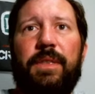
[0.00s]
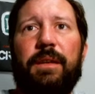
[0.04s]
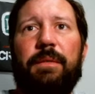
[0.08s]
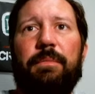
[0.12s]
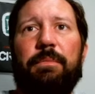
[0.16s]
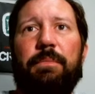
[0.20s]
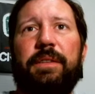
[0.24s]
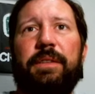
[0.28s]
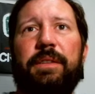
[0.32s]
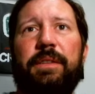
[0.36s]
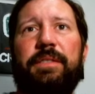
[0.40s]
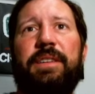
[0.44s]

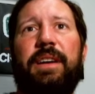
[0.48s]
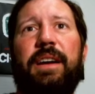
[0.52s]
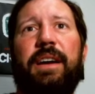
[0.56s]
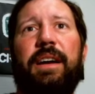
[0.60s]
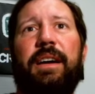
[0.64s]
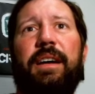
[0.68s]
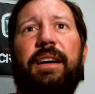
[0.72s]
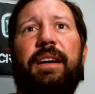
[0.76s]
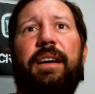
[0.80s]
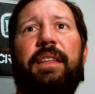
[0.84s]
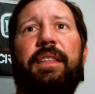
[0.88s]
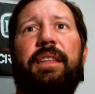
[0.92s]
But
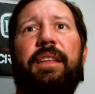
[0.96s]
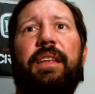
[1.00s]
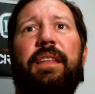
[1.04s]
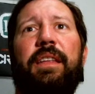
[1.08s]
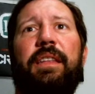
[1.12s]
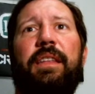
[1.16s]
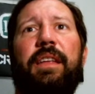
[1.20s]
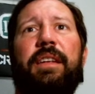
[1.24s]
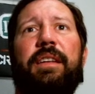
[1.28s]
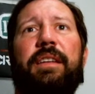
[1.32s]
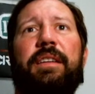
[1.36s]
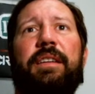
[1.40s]
yeah,
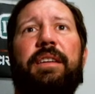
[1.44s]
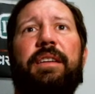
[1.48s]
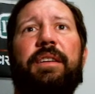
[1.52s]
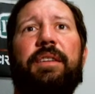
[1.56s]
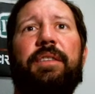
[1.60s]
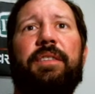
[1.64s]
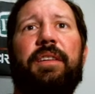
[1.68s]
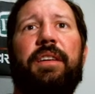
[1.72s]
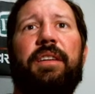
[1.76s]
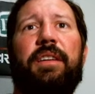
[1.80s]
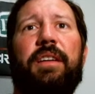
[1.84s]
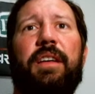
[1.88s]
and then
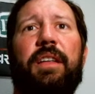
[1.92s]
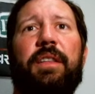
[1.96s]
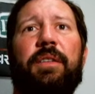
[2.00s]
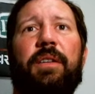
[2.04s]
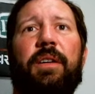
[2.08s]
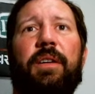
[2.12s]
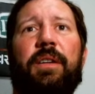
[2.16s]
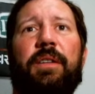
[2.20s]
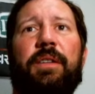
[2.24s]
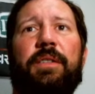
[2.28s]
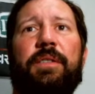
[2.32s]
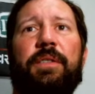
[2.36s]
here's another
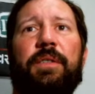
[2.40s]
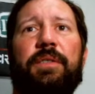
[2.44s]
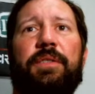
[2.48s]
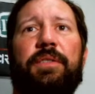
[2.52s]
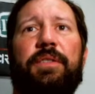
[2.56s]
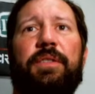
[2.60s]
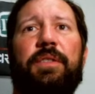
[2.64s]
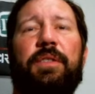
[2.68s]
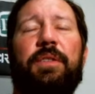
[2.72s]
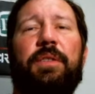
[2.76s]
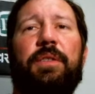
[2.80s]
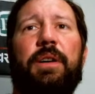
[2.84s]
article
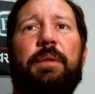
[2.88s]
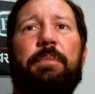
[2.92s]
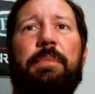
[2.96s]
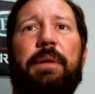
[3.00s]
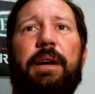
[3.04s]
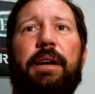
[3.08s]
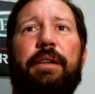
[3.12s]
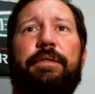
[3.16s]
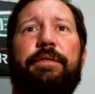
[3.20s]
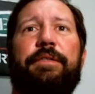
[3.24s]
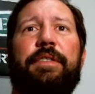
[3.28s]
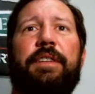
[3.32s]
too
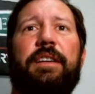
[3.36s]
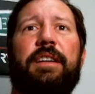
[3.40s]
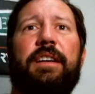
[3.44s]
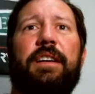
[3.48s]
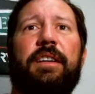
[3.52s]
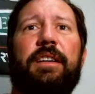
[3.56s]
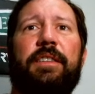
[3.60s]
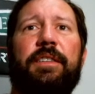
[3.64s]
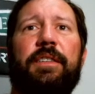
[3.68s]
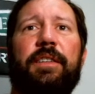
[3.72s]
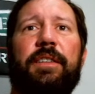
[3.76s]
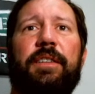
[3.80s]
about
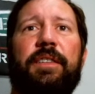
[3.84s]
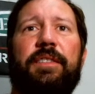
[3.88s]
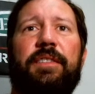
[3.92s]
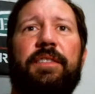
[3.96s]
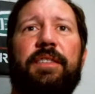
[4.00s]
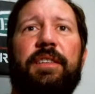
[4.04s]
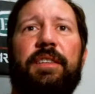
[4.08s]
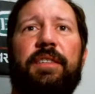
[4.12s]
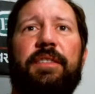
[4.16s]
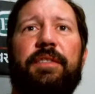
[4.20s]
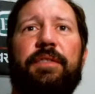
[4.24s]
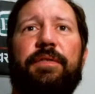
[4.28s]
fiat
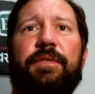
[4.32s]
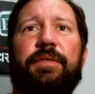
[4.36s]
currency.